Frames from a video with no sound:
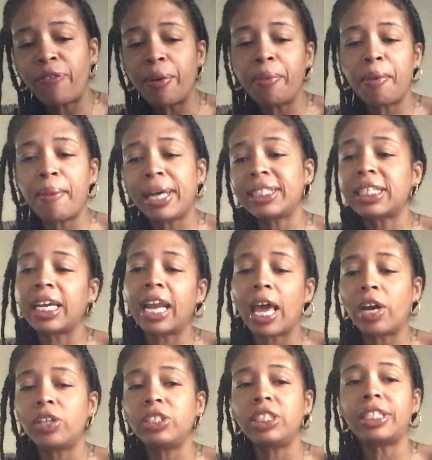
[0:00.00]
feminine masculine
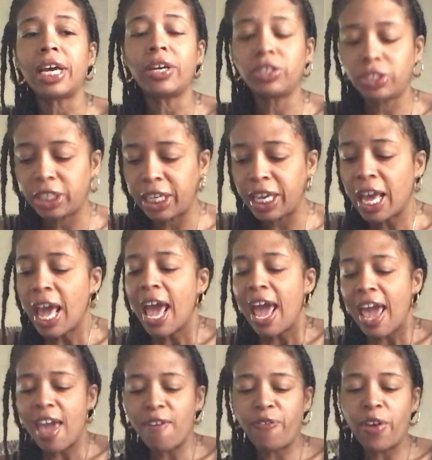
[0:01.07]
energy's energy.
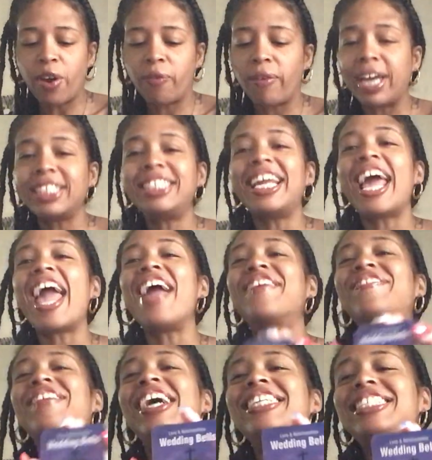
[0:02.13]
If it resonates,
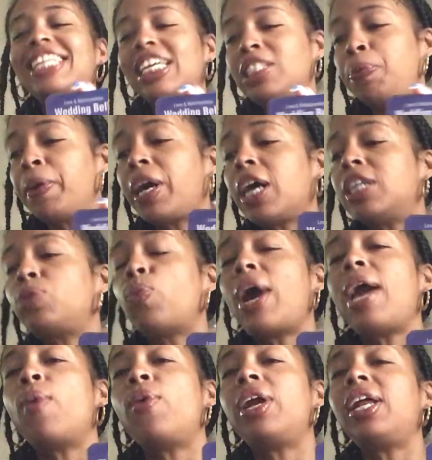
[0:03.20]
it resonates because,
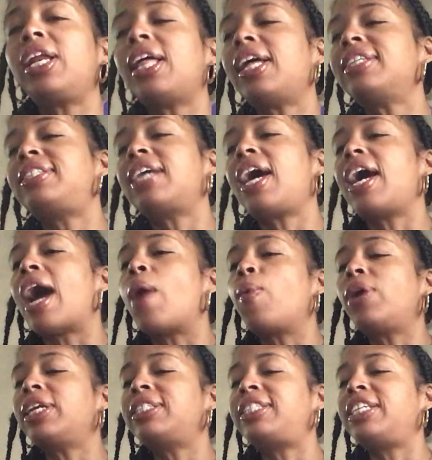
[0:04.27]
wait, what did they say? I
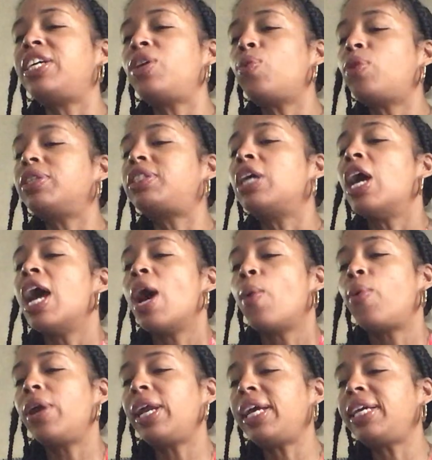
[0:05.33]
want to see you with...
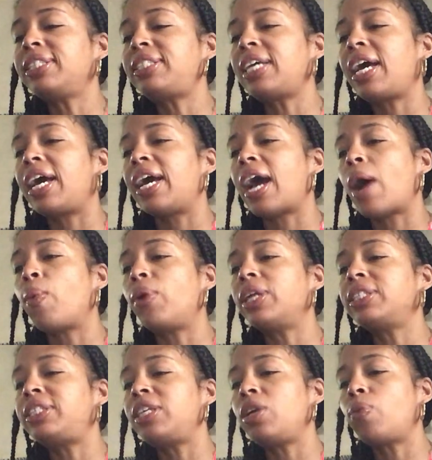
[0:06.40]
What did he say? I
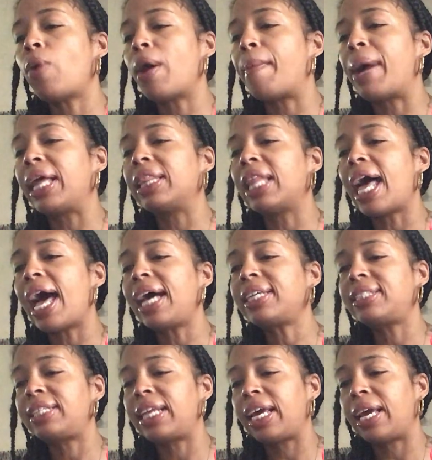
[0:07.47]
want to see what my
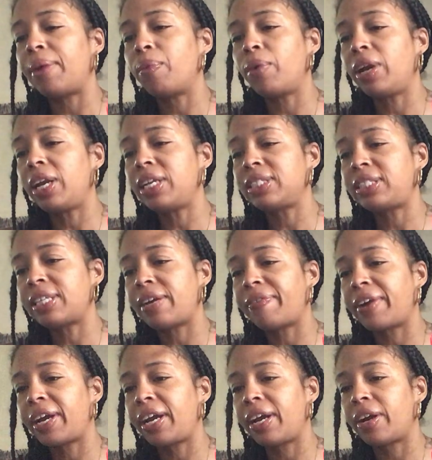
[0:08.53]
last name. What did it say
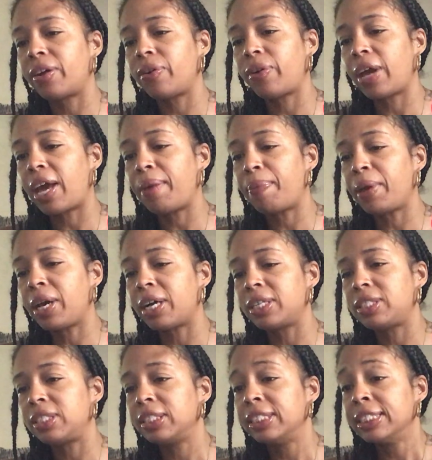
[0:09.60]
right here? Okay,
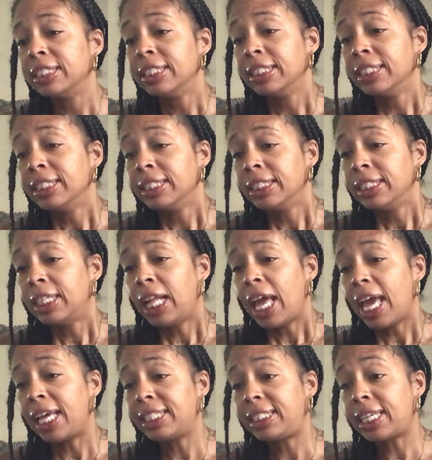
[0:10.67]
because
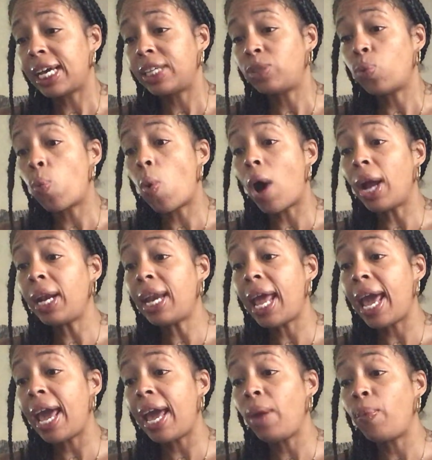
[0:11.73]
it says one
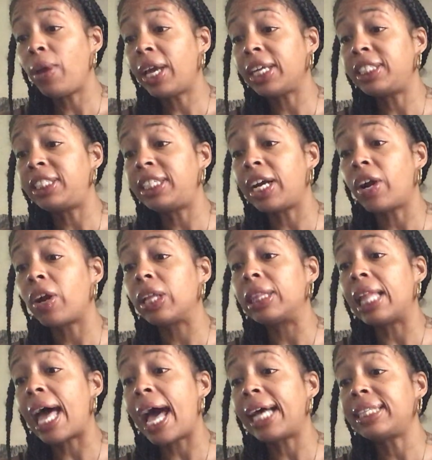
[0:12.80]
day we can share a
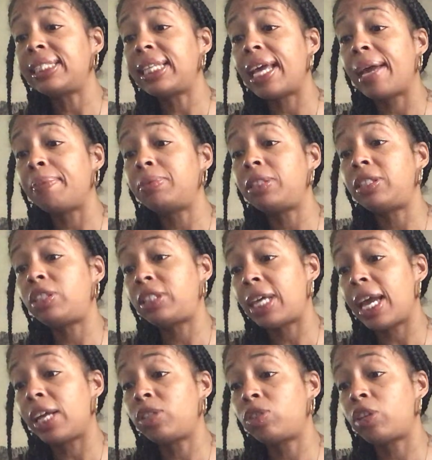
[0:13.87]
last name,
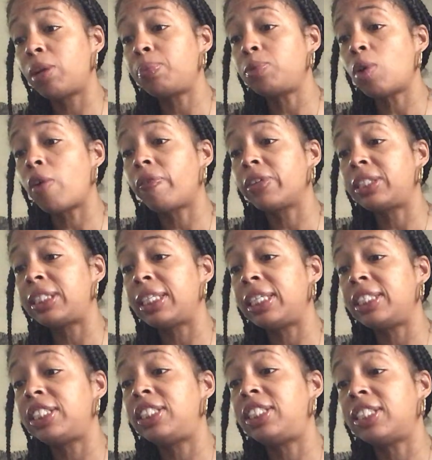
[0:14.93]
take trips
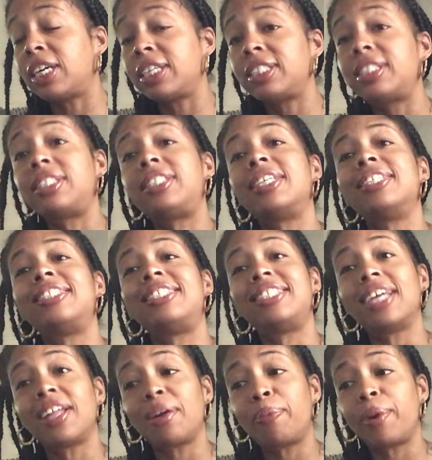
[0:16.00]
overseas just to
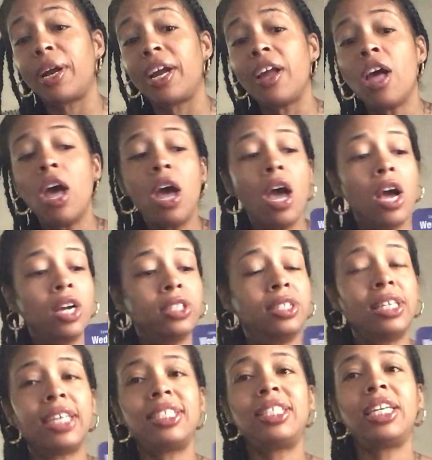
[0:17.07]
celebrate
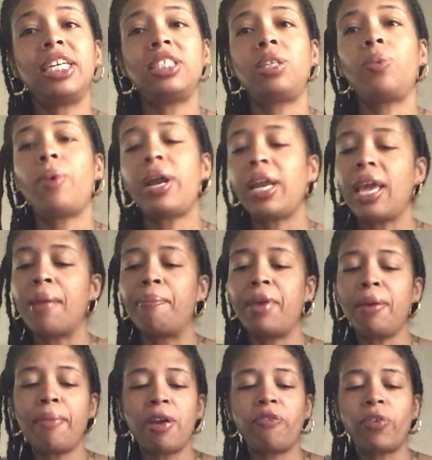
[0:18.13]
destination wedding. And me
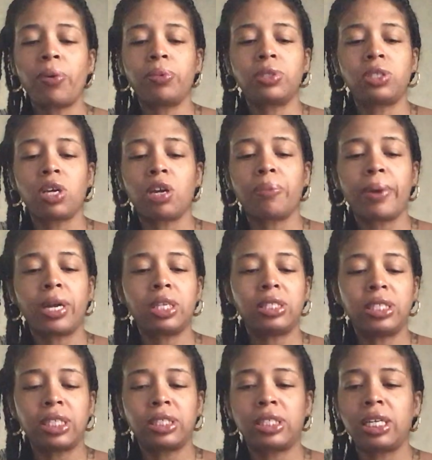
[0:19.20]
and my friend was talking about a
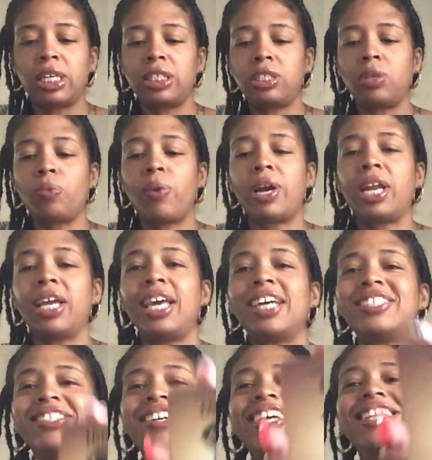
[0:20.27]
destination wedding
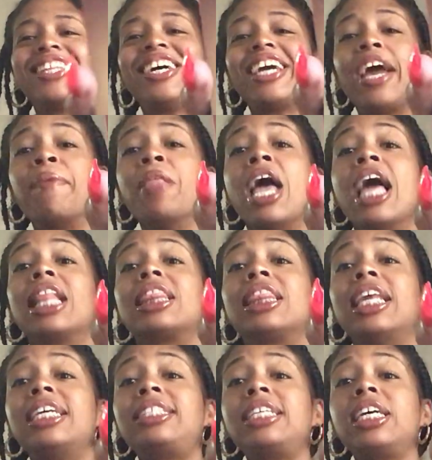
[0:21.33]
yesterday.
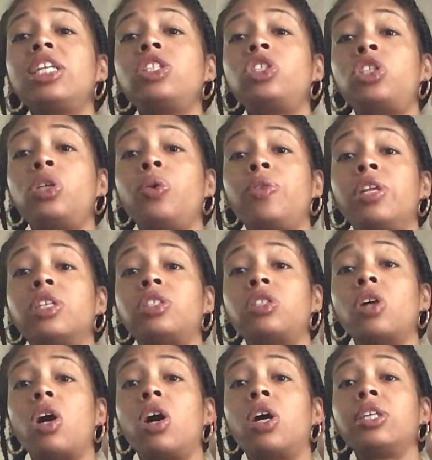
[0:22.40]
Listen to the
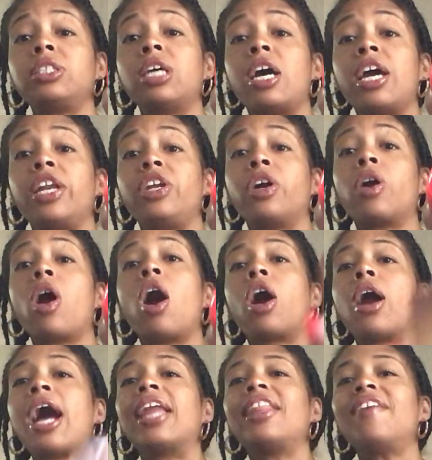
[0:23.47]
songs in your
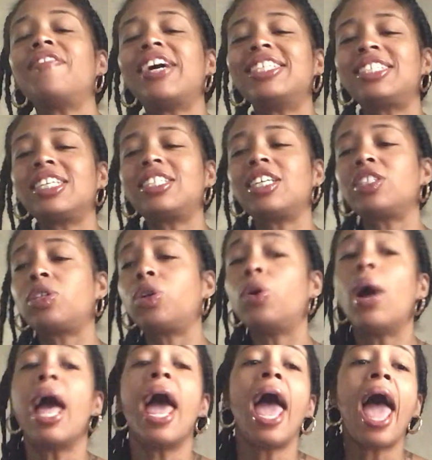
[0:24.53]
heart. I love guys, Sunday Dust
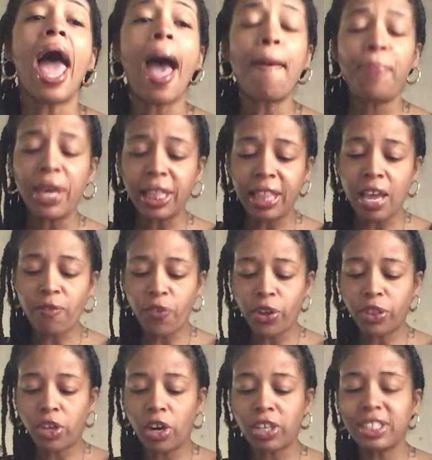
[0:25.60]
Crew. Happy
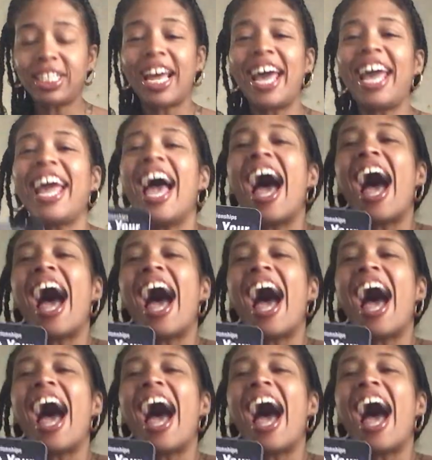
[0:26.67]
Thankful Thursday.